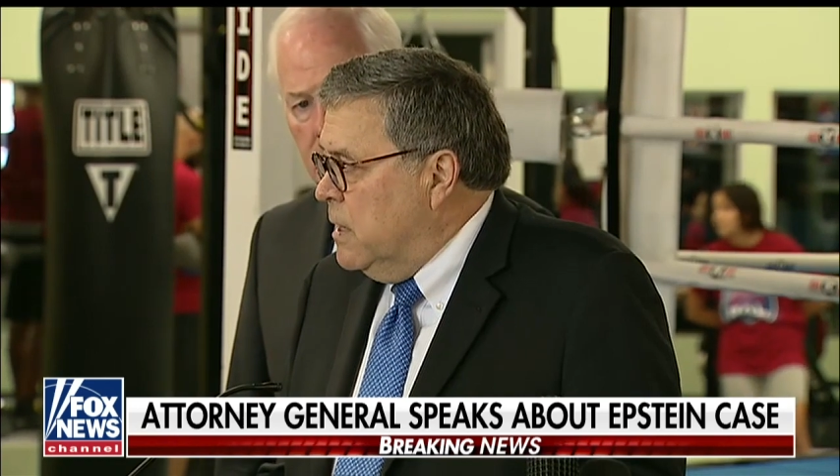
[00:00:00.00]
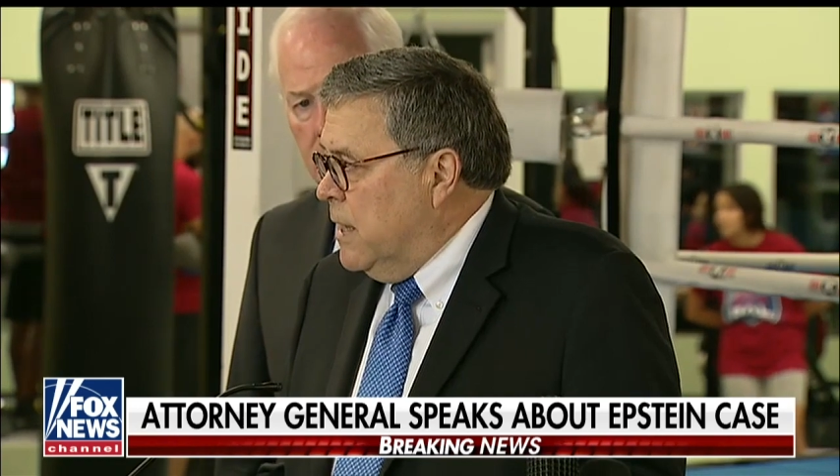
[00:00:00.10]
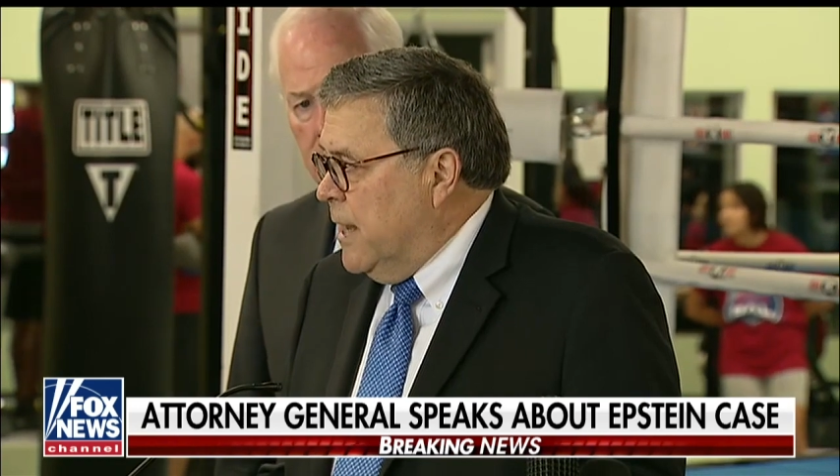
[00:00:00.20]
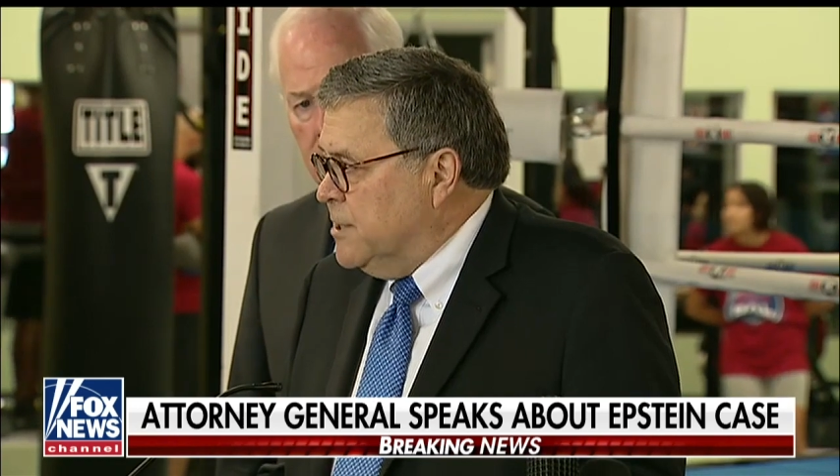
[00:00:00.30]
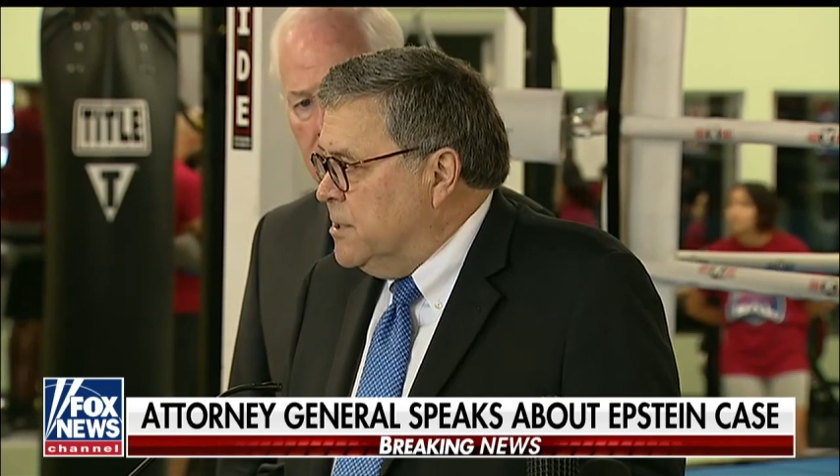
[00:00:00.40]

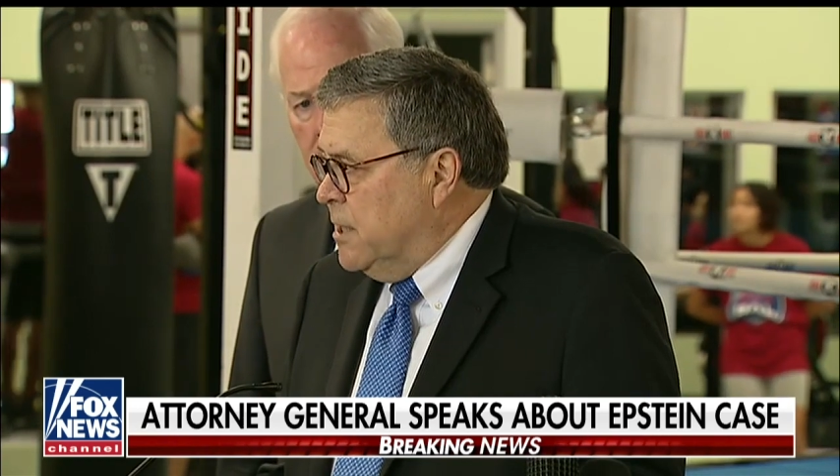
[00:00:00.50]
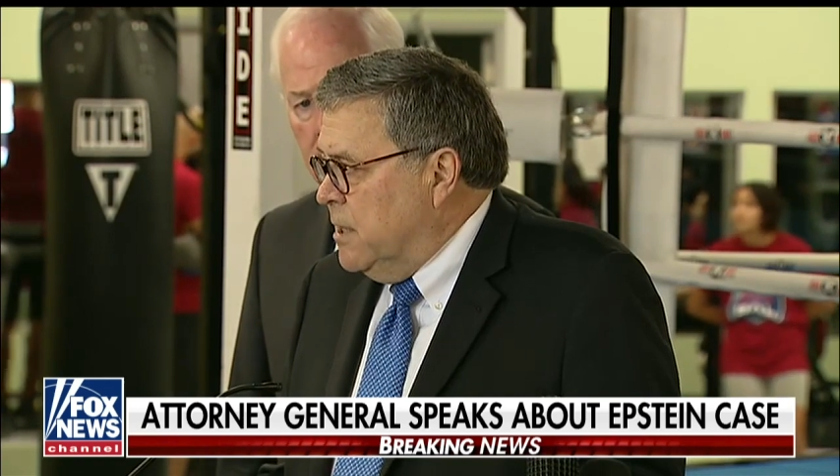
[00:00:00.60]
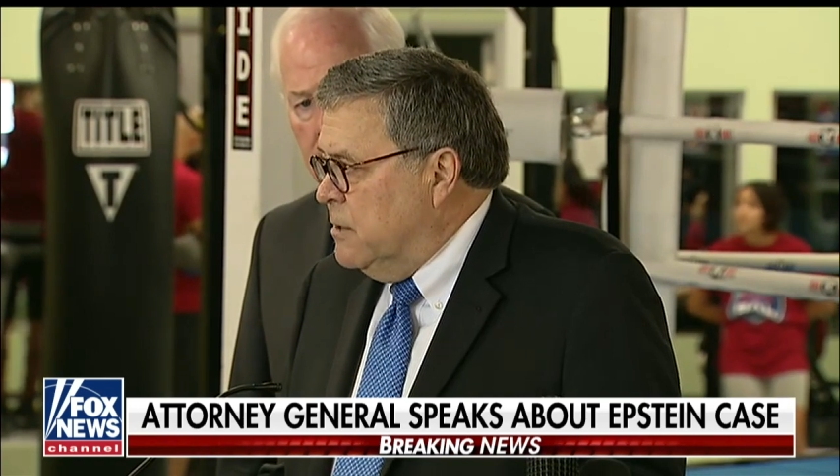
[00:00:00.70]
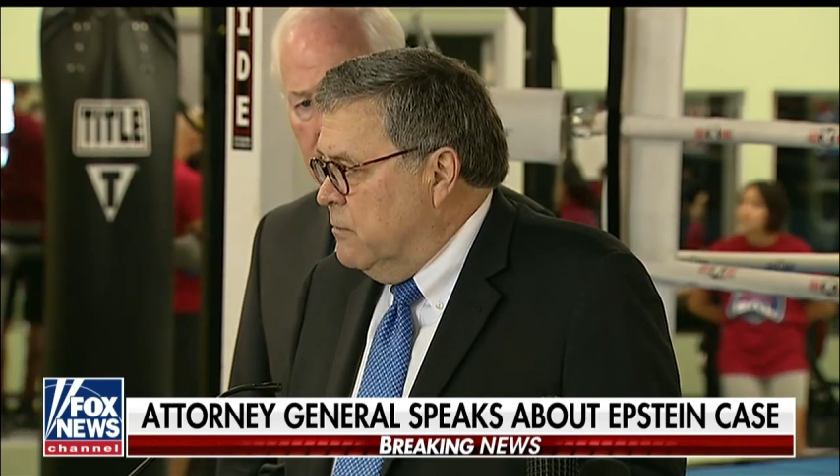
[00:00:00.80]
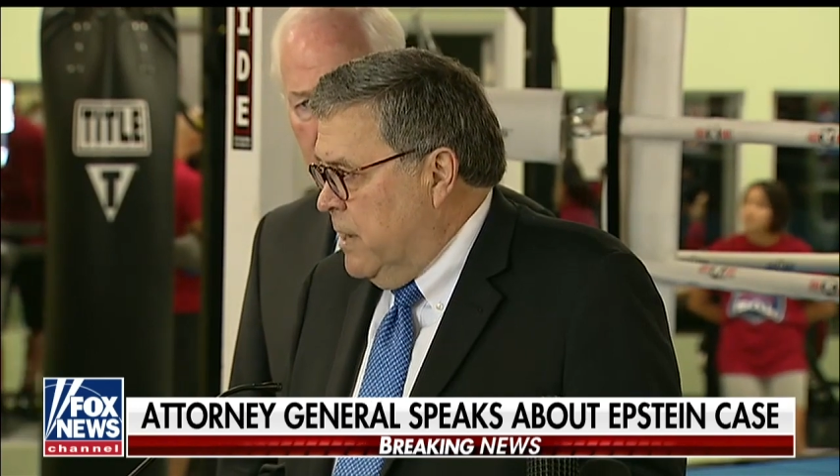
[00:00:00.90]
as the
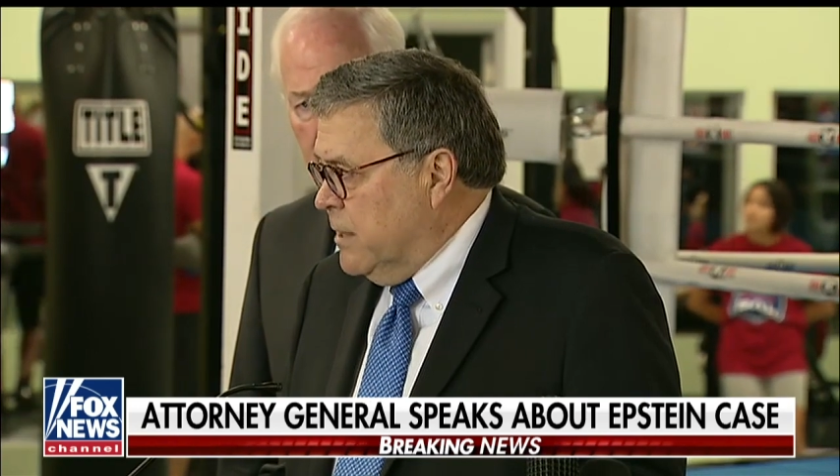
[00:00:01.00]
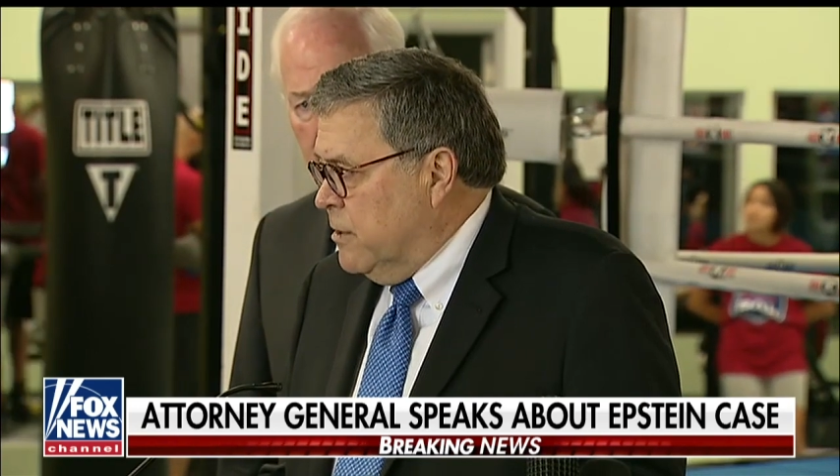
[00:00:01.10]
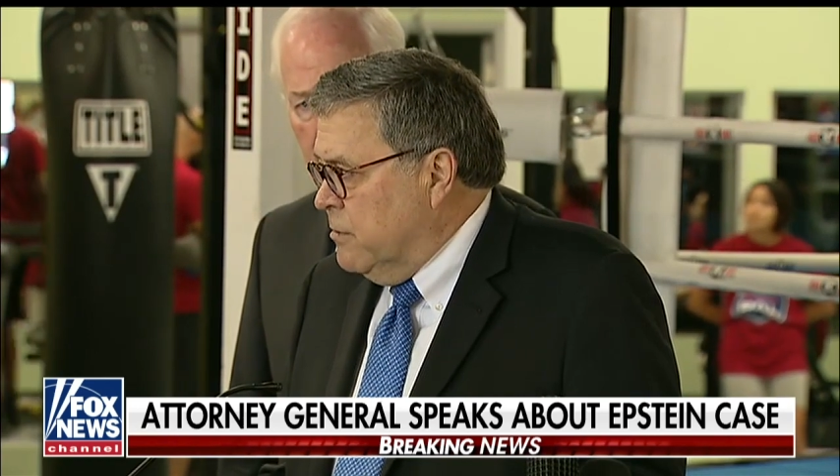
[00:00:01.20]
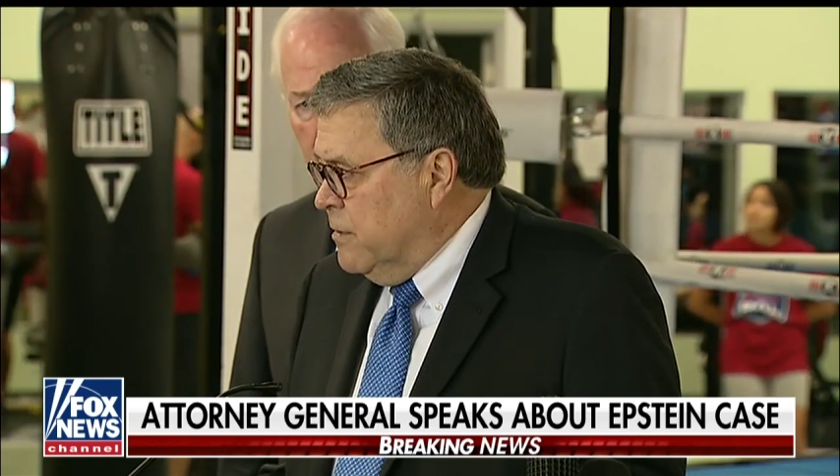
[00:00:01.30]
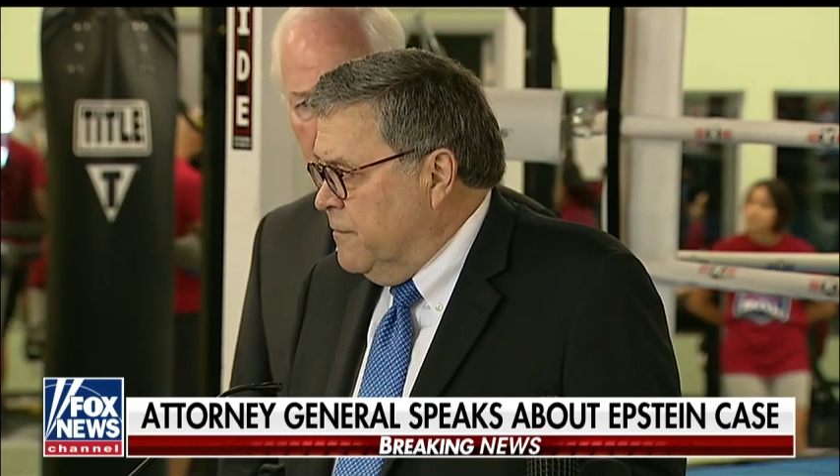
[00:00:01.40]

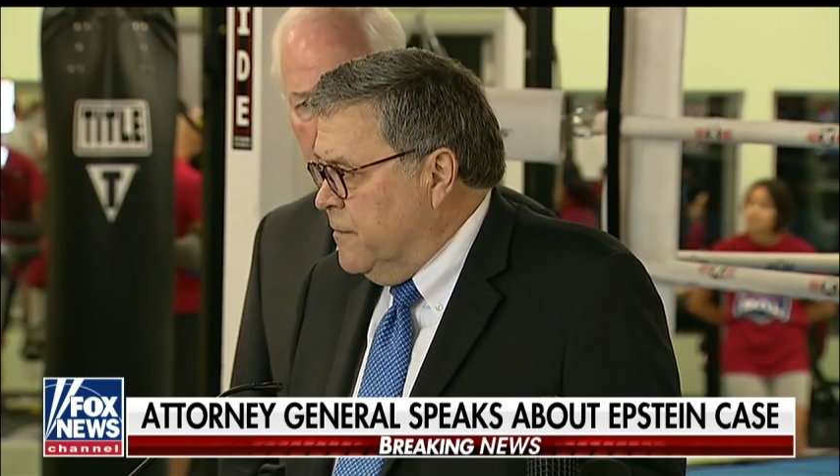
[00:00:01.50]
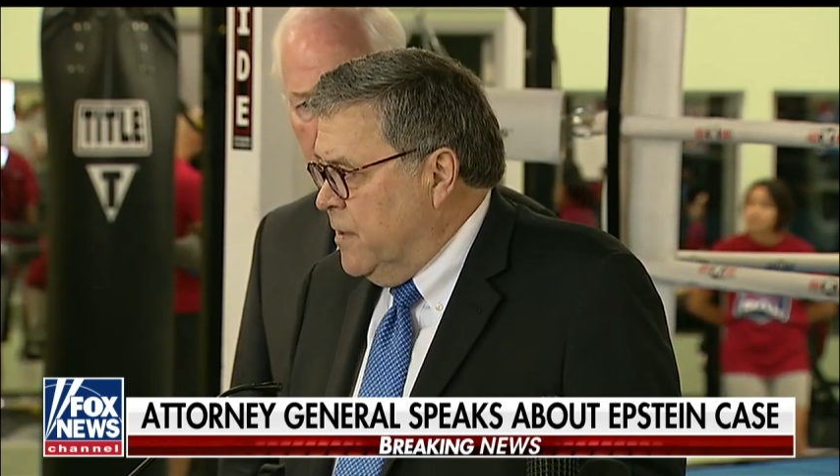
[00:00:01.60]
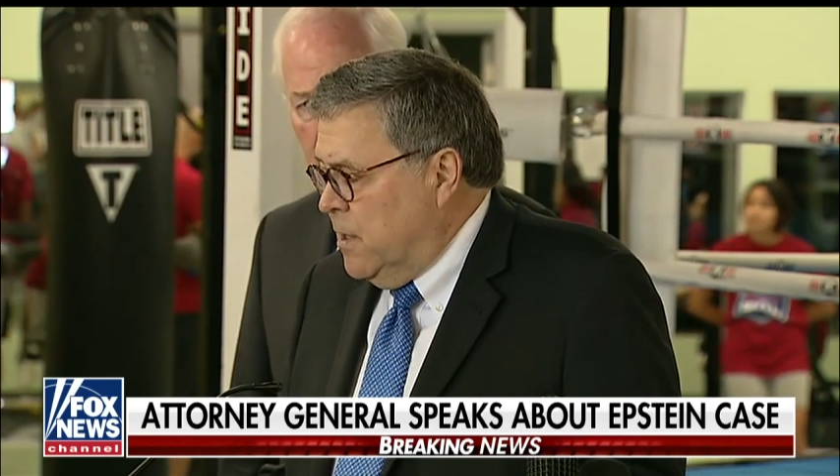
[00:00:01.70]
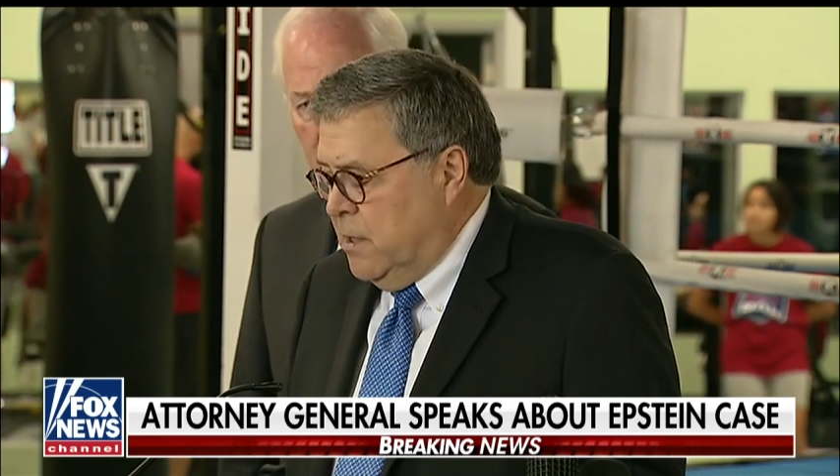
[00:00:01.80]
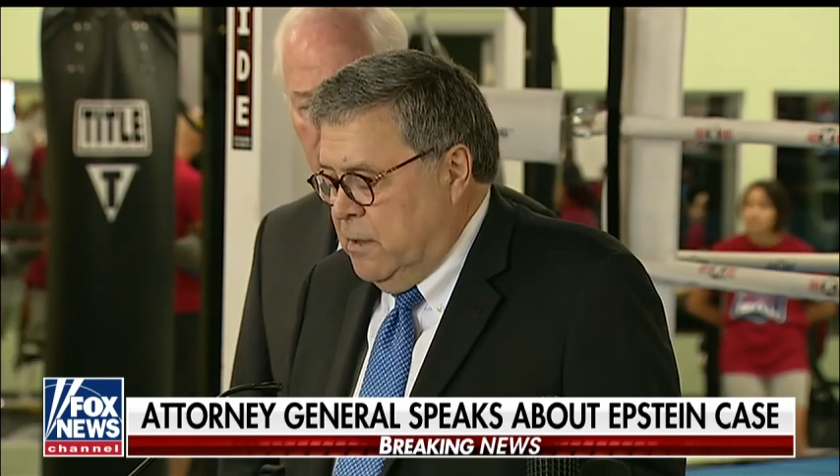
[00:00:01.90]
director of
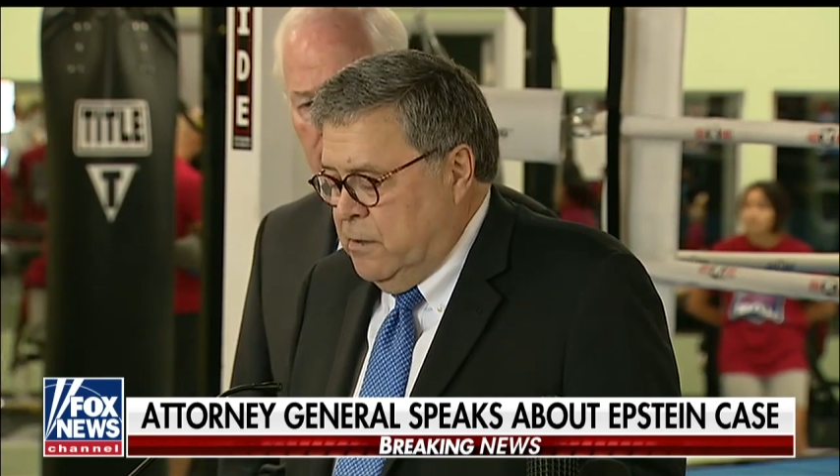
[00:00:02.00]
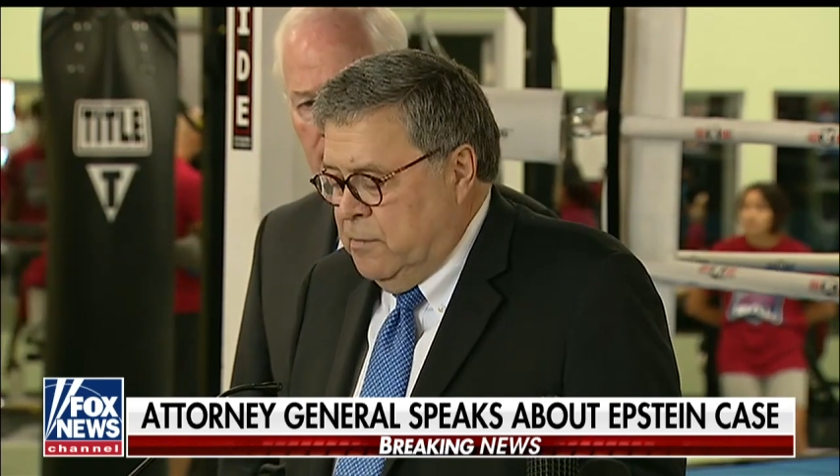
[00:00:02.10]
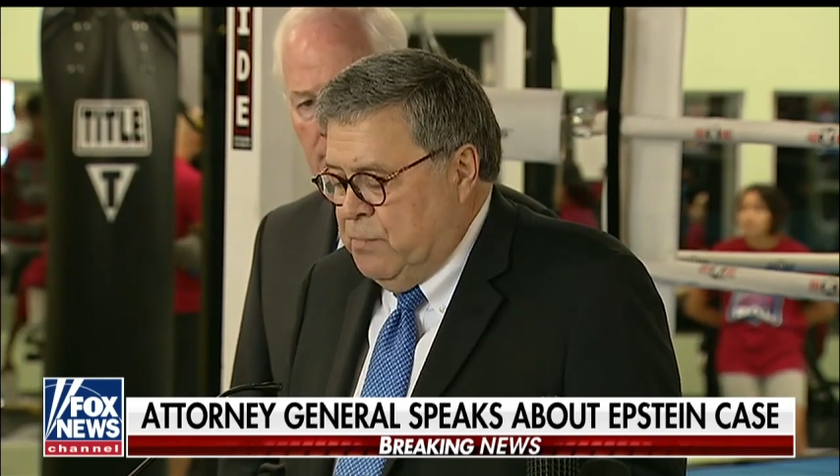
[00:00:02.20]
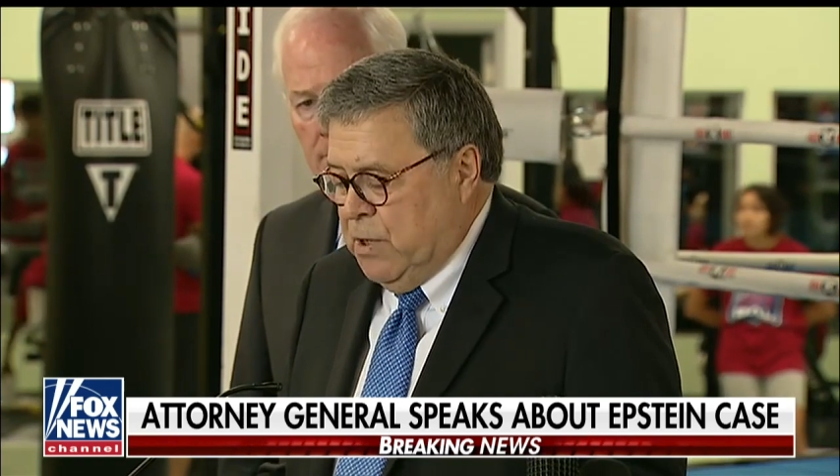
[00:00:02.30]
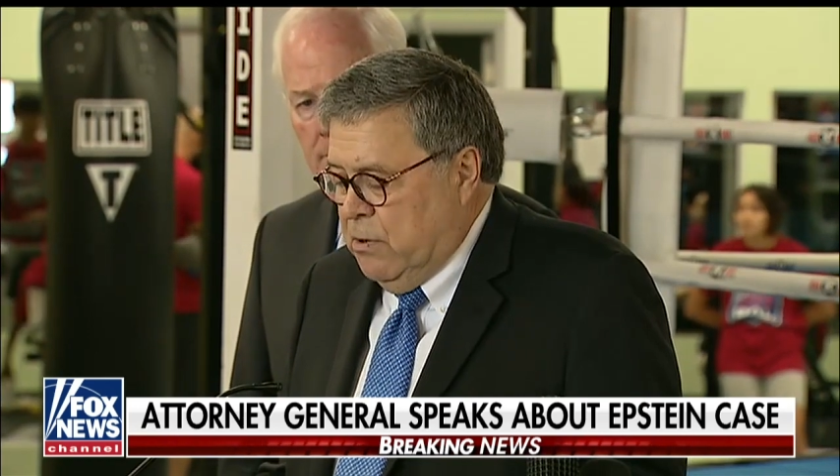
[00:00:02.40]
the
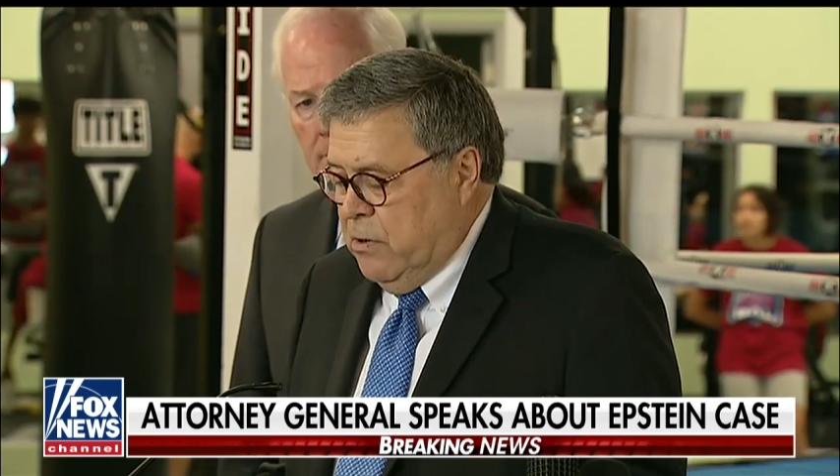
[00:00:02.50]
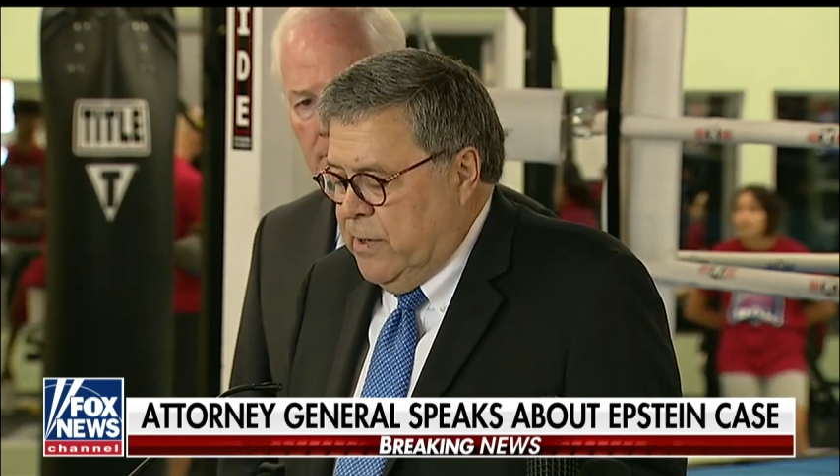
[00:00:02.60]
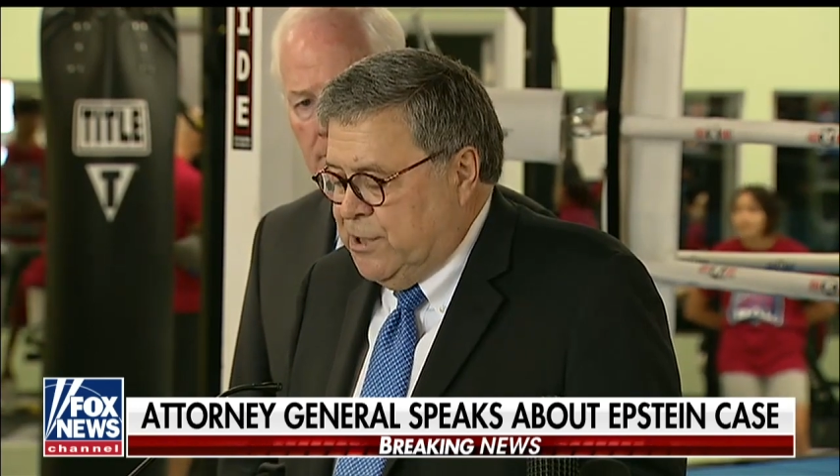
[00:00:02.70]
Bureau,